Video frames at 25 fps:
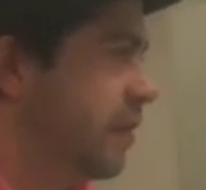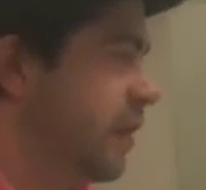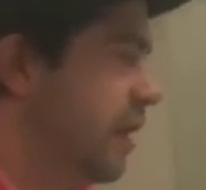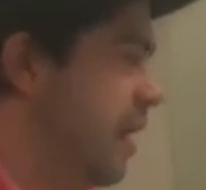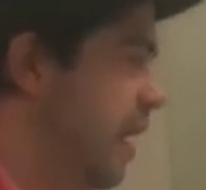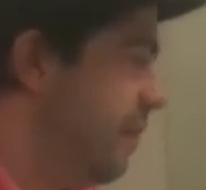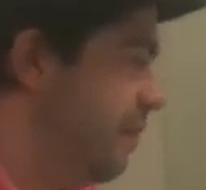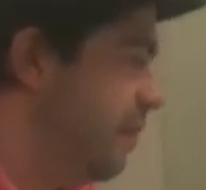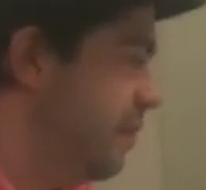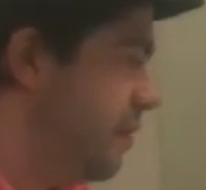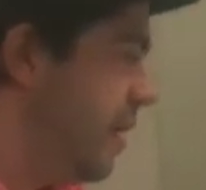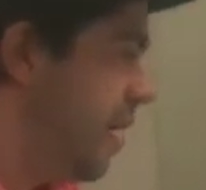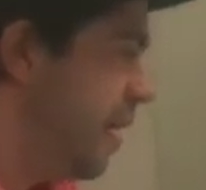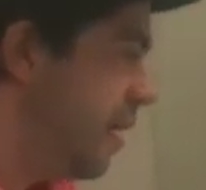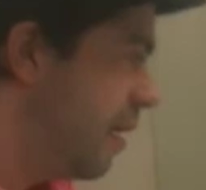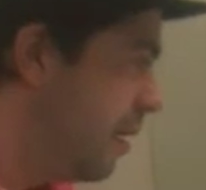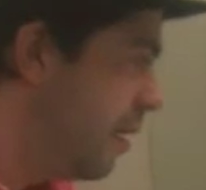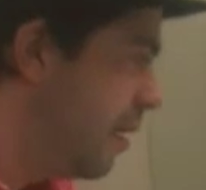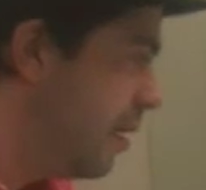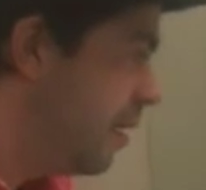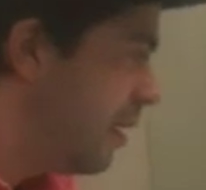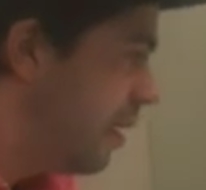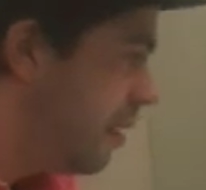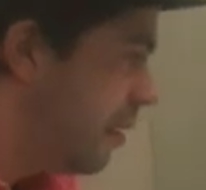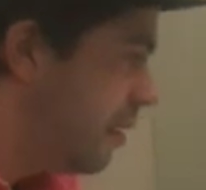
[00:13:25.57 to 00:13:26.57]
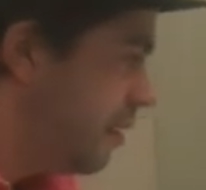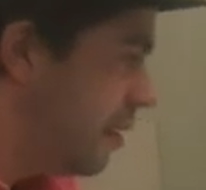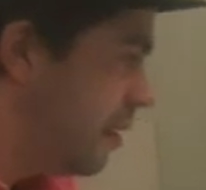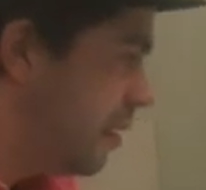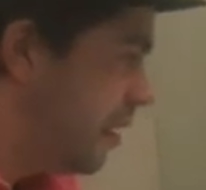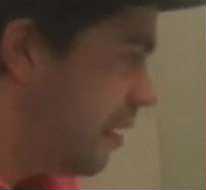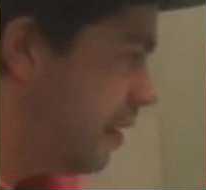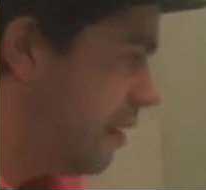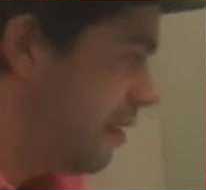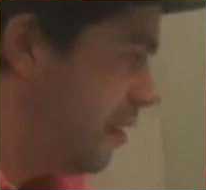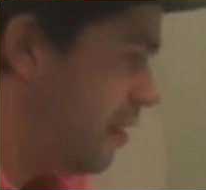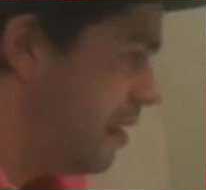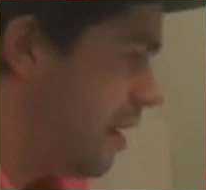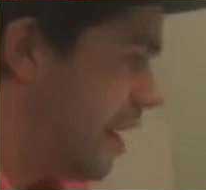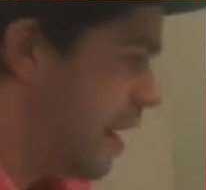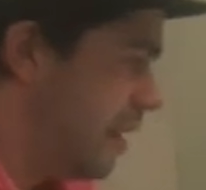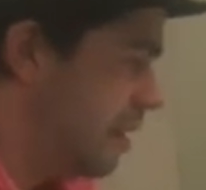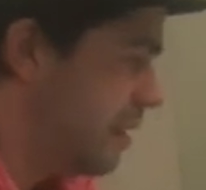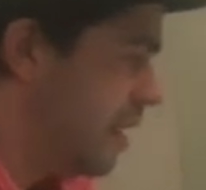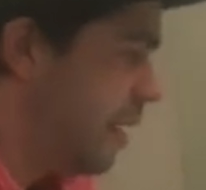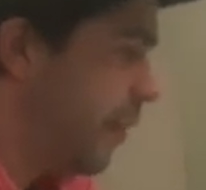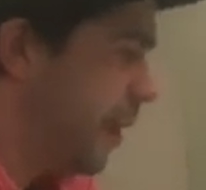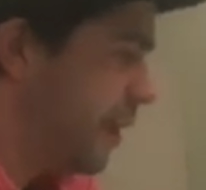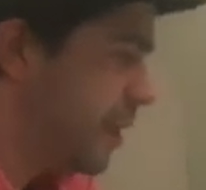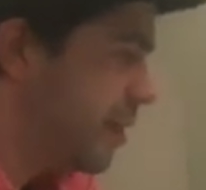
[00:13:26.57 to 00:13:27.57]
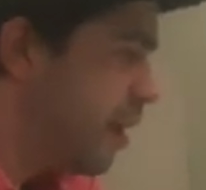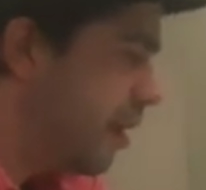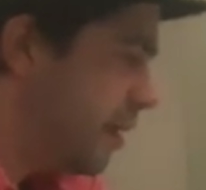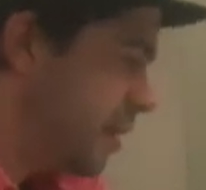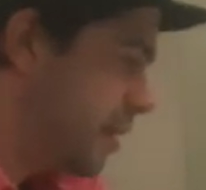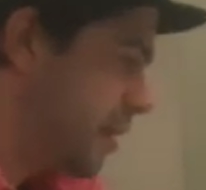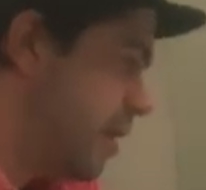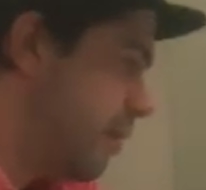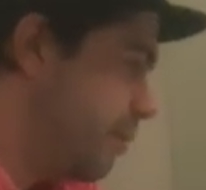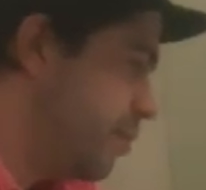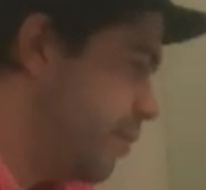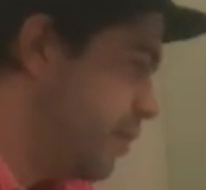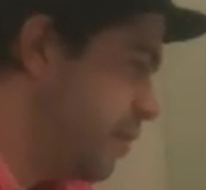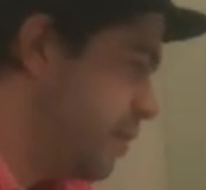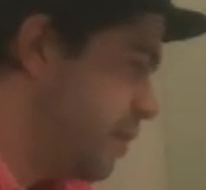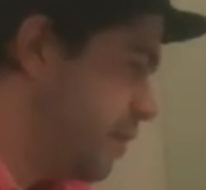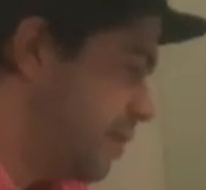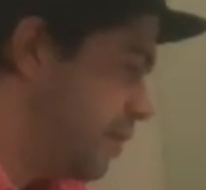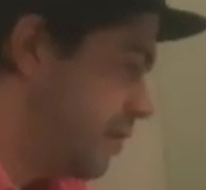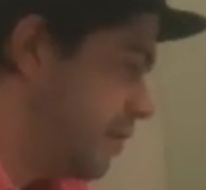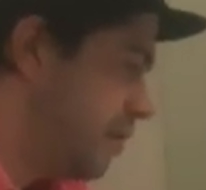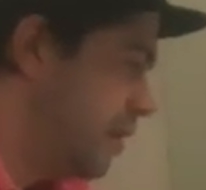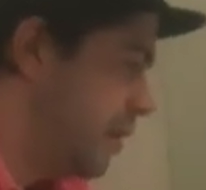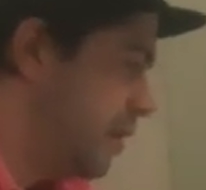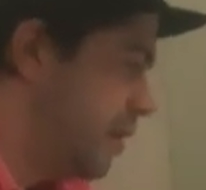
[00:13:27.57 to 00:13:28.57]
And after that, the next time I talked to that person,